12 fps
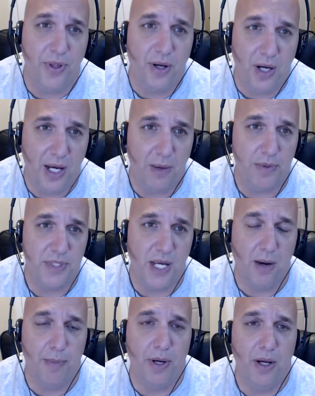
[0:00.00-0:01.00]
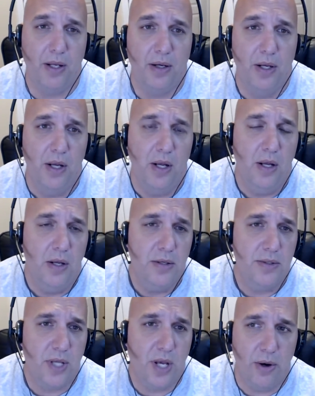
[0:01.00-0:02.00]
the line was Alpine.
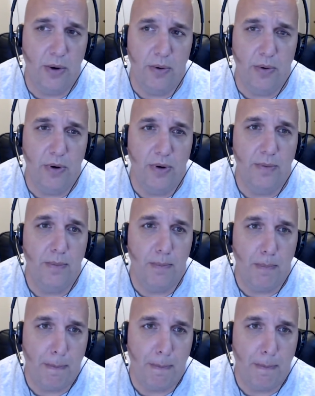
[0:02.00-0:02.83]
So and they were in. They